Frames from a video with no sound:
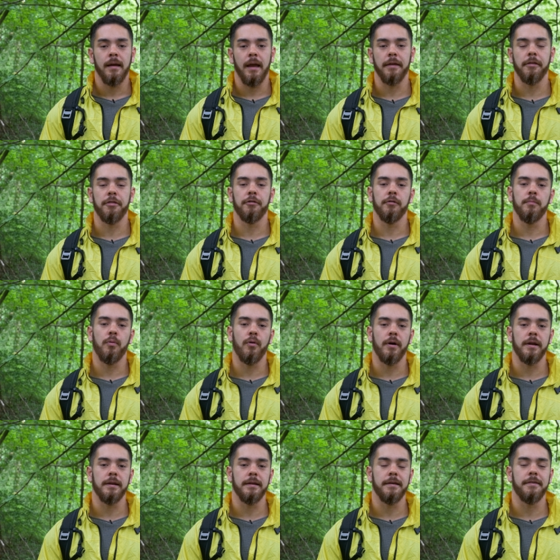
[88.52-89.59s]
And the third
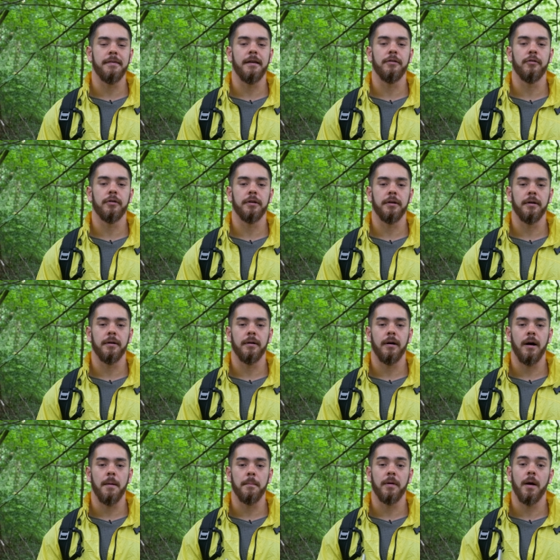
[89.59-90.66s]
point is that you're going to
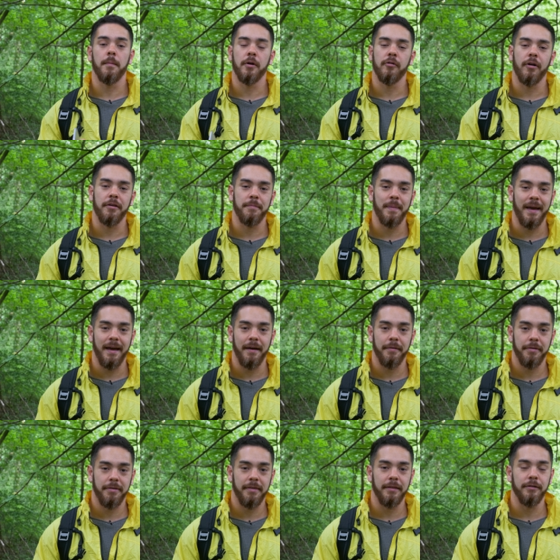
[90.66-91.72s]
um, come across
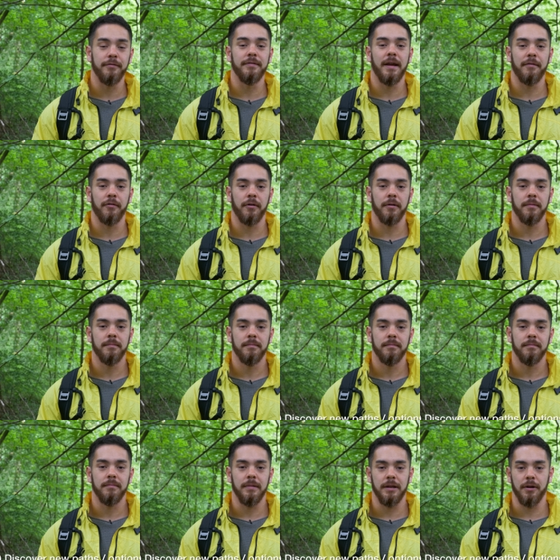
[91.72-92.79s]
paths that you've never,
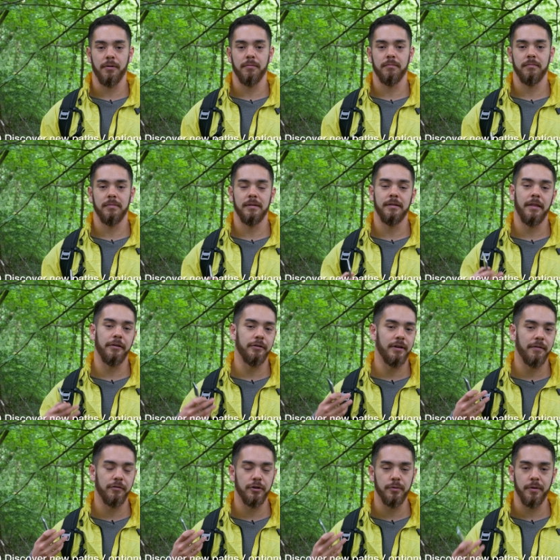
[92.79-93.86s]
you know, that you
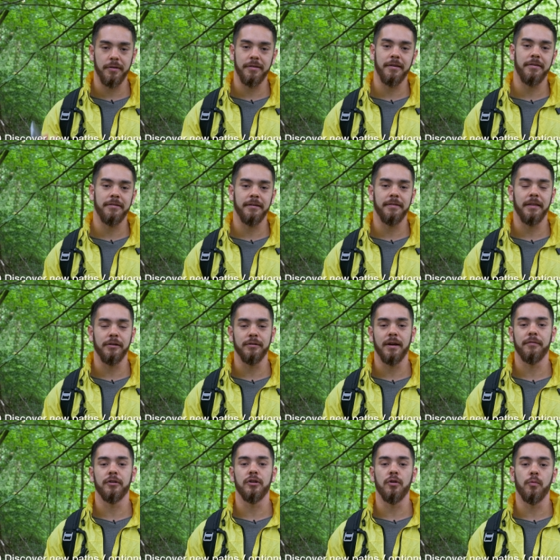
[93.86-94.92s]
never knew existed, that you
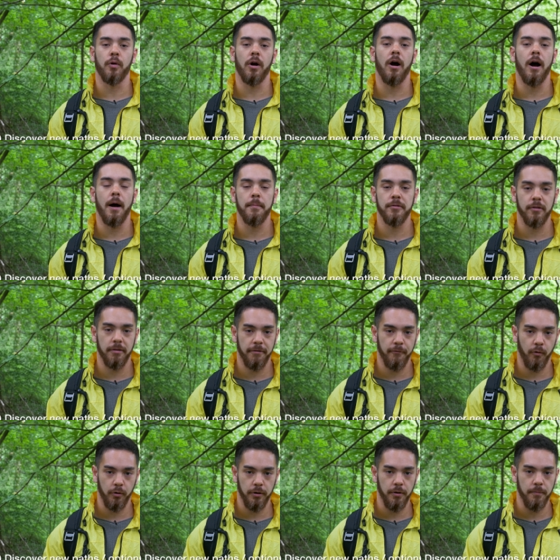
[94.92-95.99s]
never knew were options
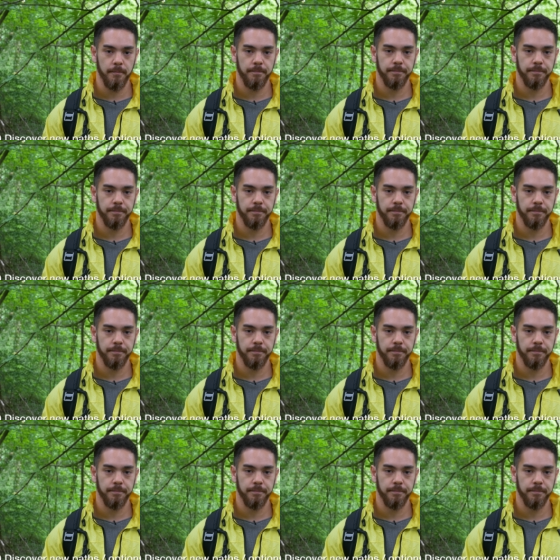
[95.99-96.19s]
for you.